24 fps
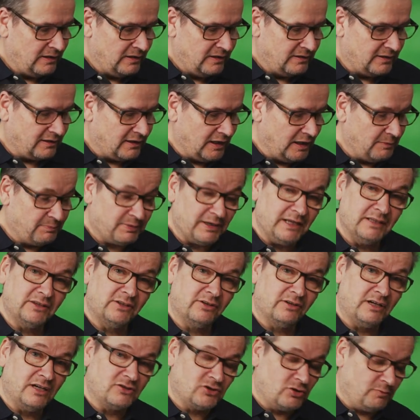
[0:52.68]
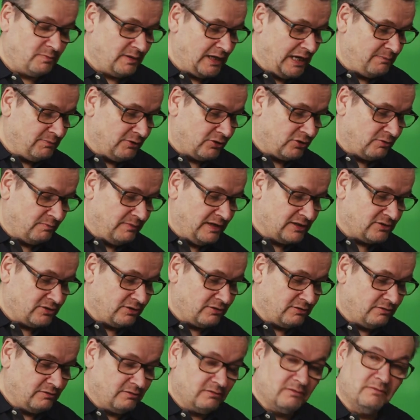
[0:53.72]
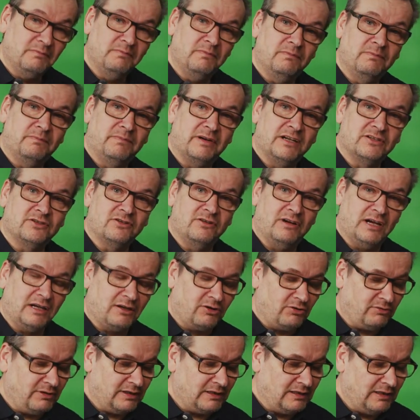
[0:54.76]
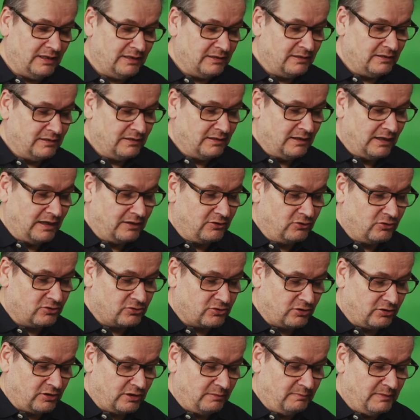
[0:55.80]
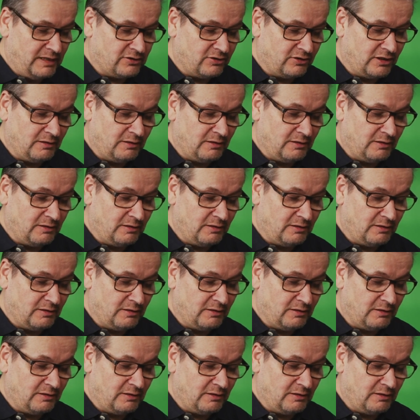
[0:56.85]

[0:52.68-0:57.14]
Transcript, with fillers: The calibrator has to be able to measure pressure accurately and also to measure